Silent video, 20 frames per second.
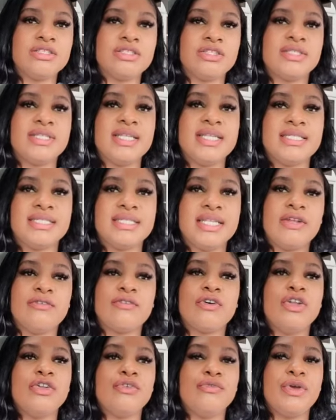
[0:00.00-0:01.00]
so since then,
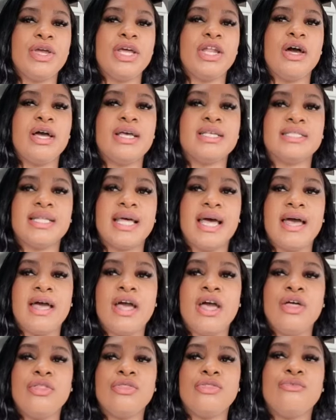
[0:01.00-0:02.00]
I've kind of realized that
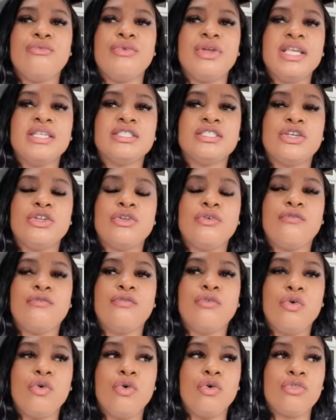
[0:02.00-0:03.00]
the reason
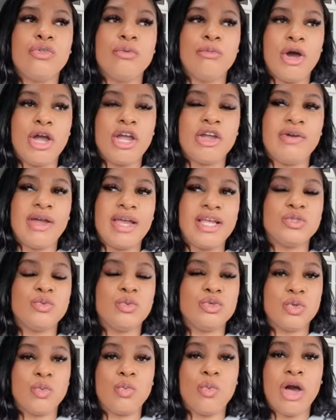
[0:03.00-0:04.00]
for the migraines
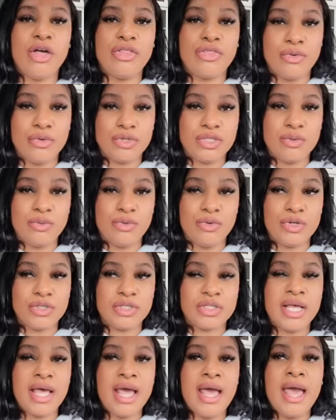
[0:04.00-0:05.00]
wasn't what I thought it
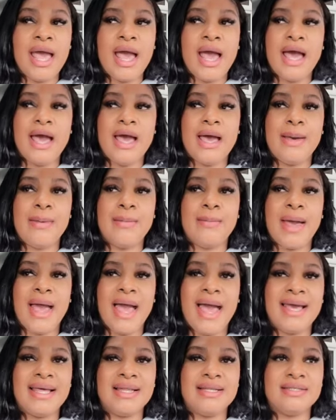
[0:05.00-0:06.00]
was. Um,
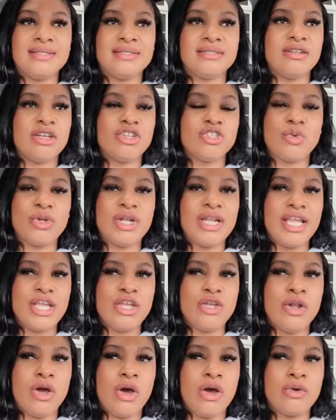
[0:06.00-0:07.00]
and I just want to let
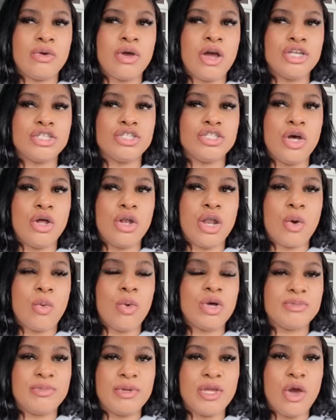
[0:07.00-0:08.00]
you know, guys, know like
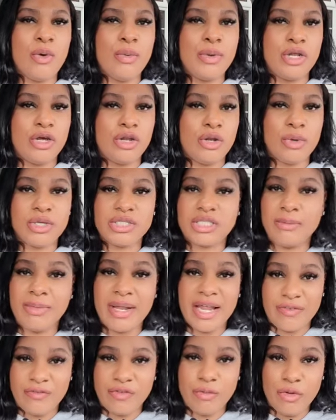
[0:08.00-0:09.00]
what's been going on and what's the
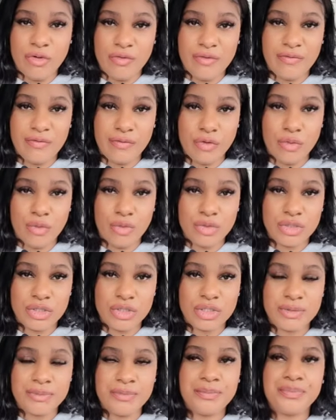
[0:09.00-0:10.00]
plan for moving
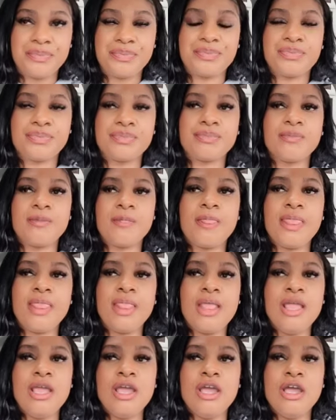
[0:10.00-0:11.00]
forwards.
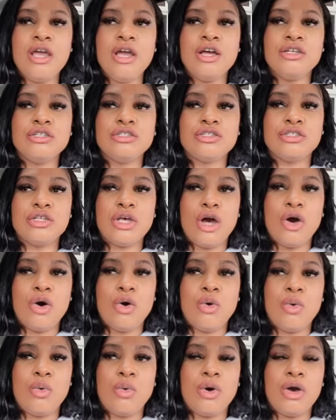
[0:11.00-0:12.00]

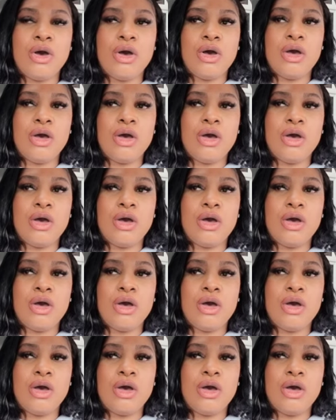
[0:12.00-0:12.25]
So